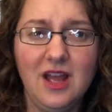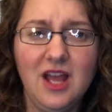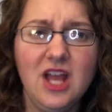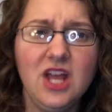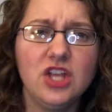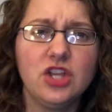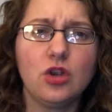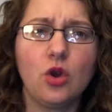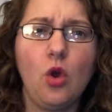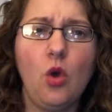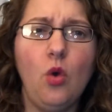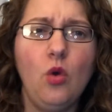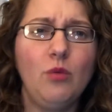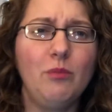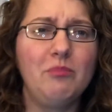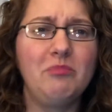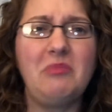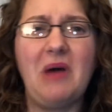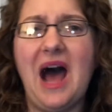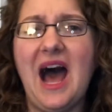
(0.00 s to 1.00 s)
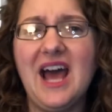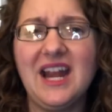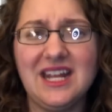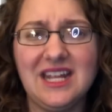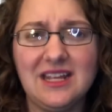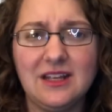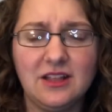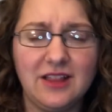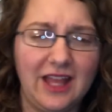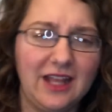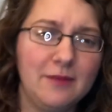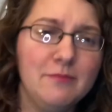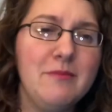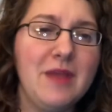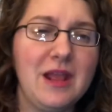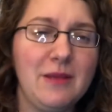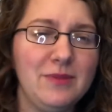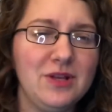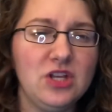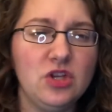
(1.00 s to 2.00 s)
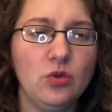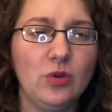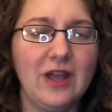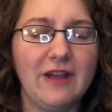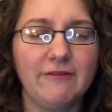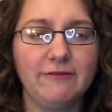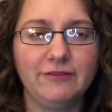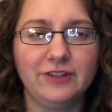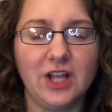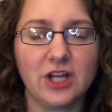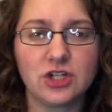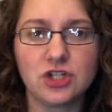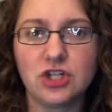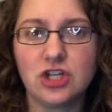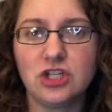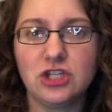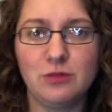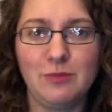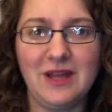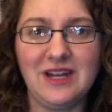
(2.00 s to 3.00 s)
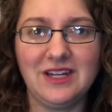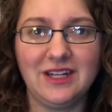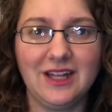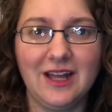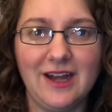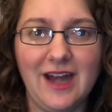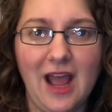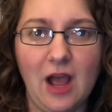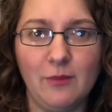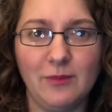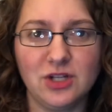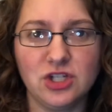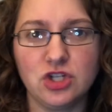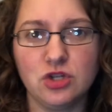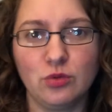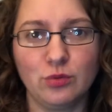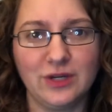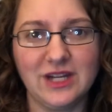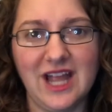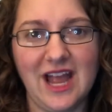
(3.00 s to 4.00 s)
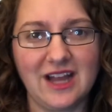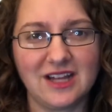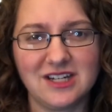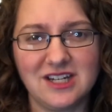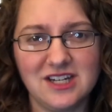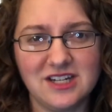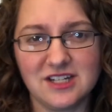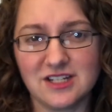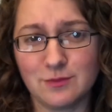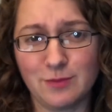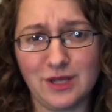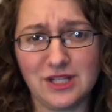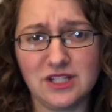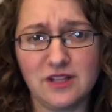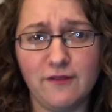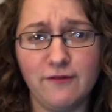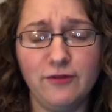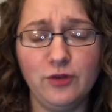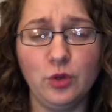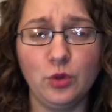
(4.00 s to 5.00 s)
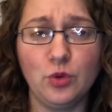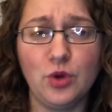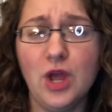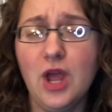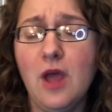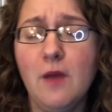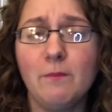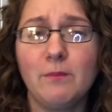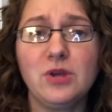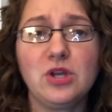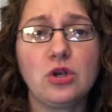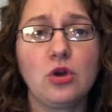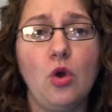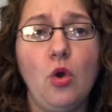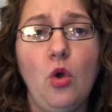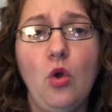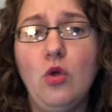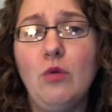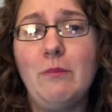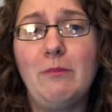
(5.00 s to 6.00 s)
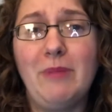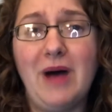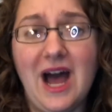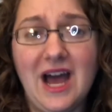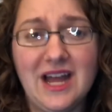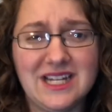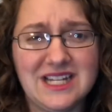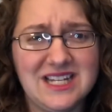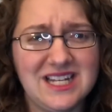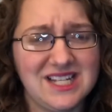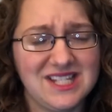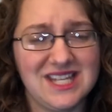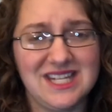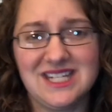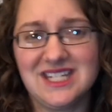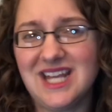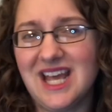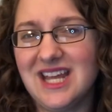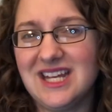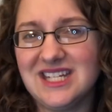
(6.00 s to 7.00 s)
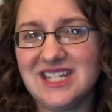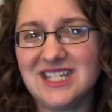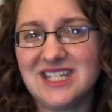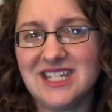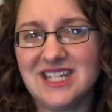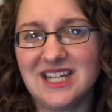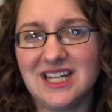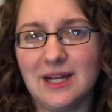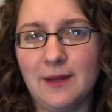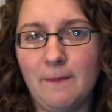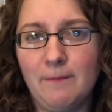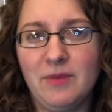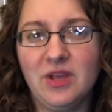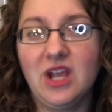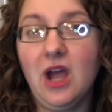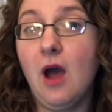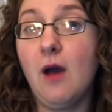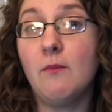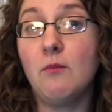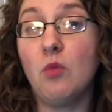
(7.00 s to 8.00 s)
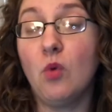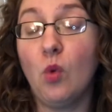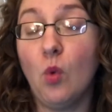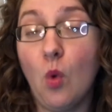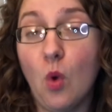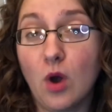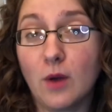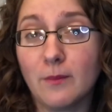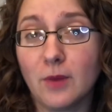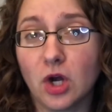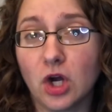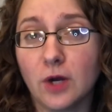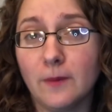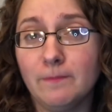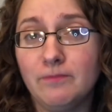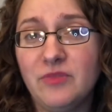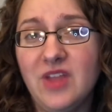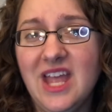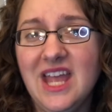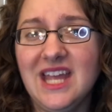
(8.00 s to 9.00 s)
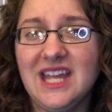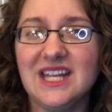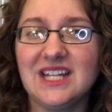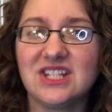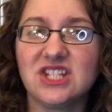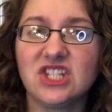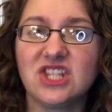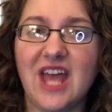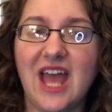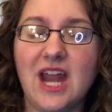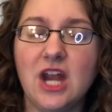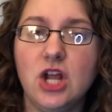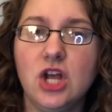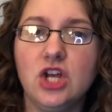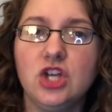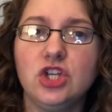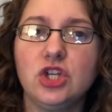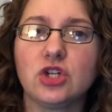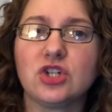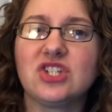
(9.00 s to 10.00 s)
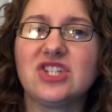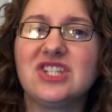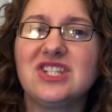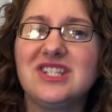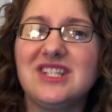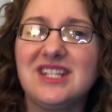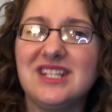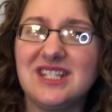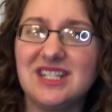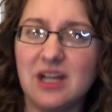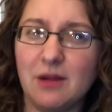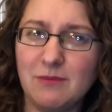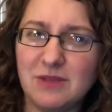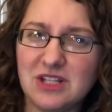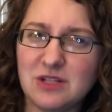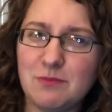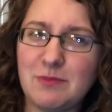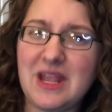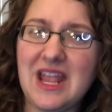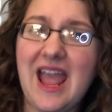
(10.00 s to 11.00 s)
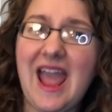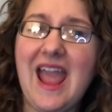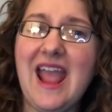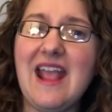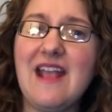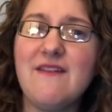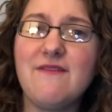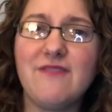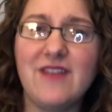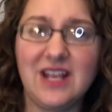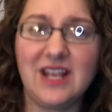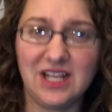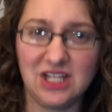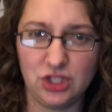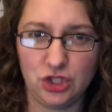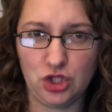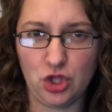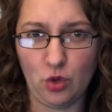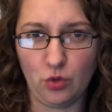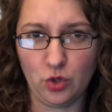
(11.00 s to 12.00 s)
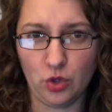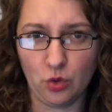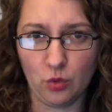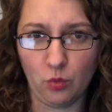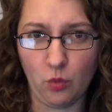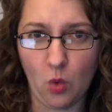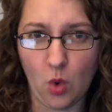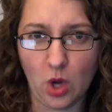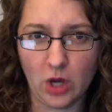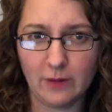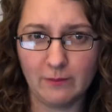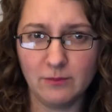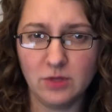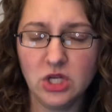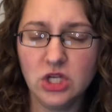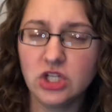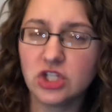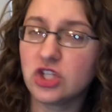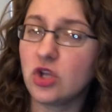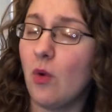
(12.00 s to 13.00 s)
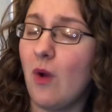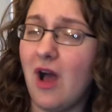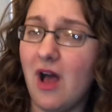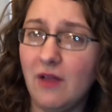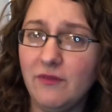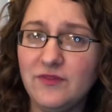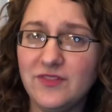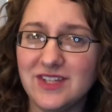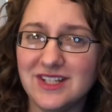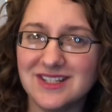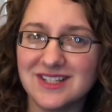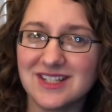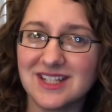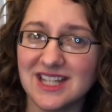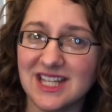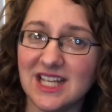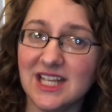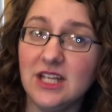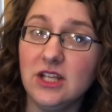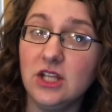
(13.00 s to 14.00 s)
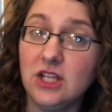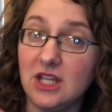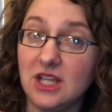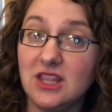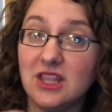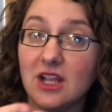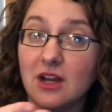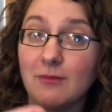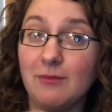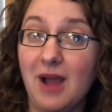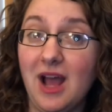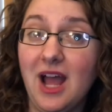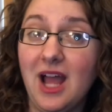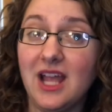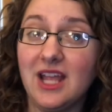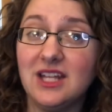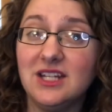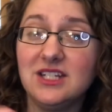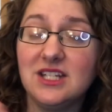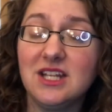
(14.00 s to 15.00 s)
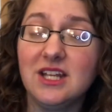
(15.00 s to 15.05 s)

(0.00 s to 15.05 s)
Your whole body, like maybe you get flushed depending on how much you react to spicy food, but your whole body doesn't tend to become warmer. It's that your system is behaving as though you're warm. So obviously, in their mind,